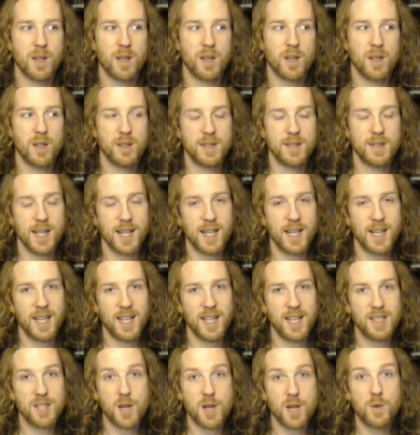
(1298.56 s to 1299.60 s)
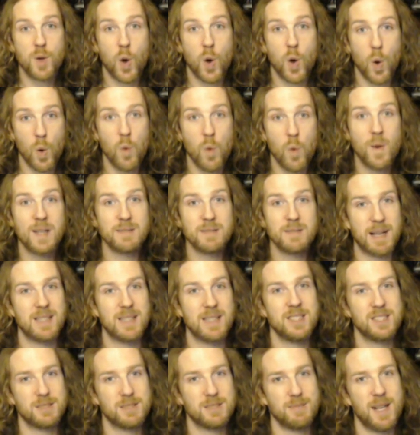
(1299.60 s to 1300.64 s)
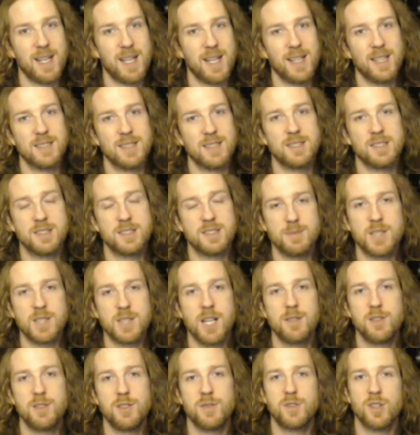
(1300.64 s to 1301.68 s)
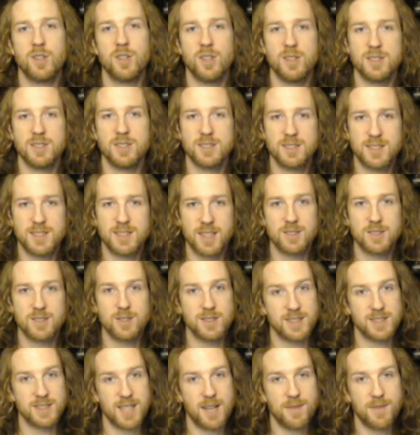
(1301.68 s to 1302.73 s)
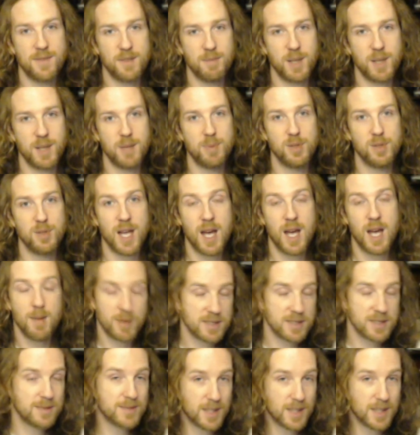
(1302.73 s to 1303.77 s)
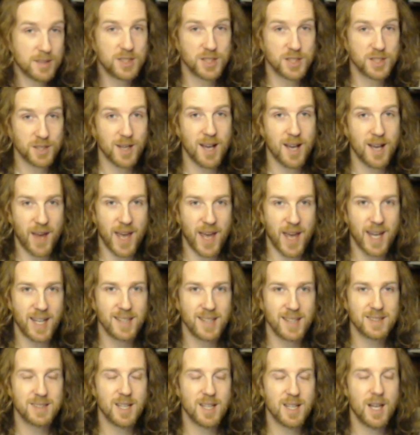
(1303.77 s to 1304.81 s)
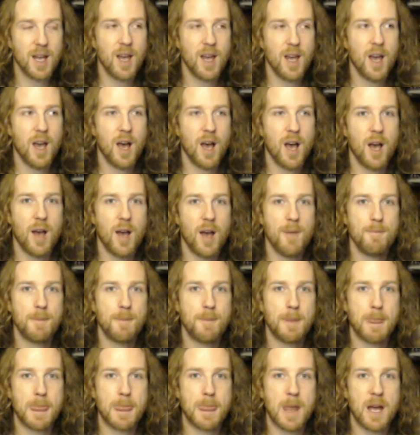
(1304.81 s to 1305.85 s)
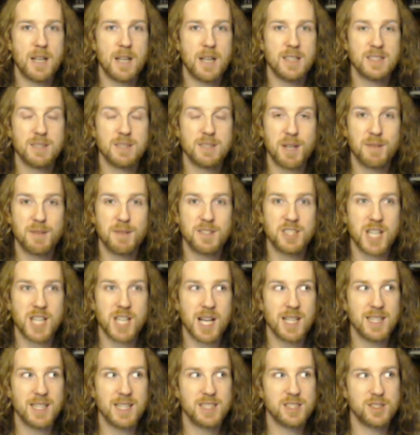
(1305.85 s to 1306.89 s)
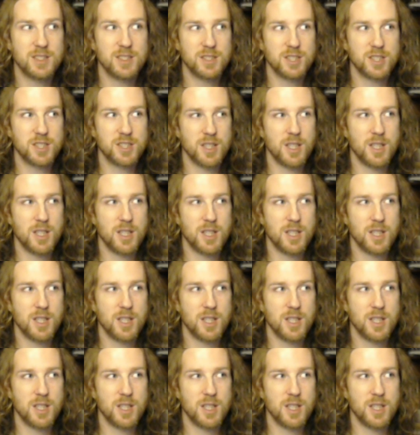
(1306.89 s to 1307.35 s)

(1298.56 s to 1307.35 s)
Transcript: they don't always manage to make it. So sometimes you've got 6 or 7 people there, but sometimes you do have 8. And it's a bit of a challenge.